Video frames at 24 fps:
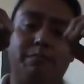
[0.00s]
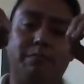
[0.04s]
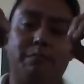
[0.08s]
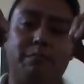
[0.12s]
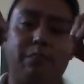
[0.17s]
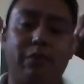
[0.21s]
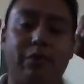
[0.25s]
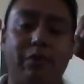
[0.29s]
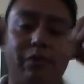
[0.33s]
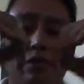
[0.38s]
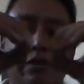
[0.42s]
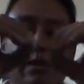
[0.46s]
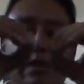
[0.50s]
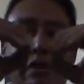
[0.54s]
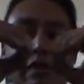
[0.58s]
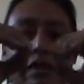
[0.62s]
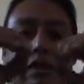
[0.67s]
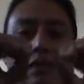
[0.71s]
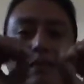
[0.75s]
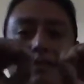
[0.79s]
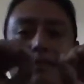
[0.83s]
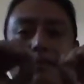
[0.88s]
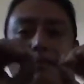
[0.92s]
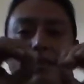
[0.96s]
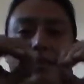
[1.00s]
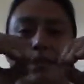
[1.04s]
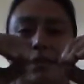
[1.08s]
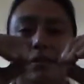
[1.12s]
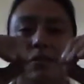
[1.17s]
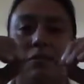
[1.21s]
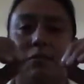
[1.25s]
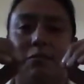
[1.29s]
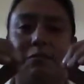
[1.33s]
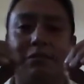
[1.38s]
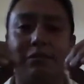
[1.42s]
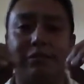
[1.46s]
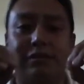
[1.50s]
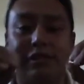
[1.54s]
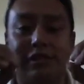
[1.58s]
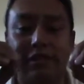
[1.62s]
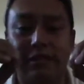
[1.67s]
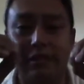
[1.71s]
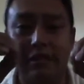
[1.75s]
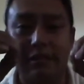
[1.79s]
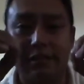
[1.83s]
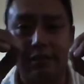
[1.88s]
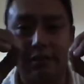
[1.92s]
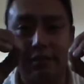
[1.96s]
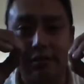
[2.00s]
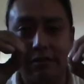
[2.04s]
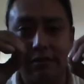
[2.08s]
pointed ends, like almost like the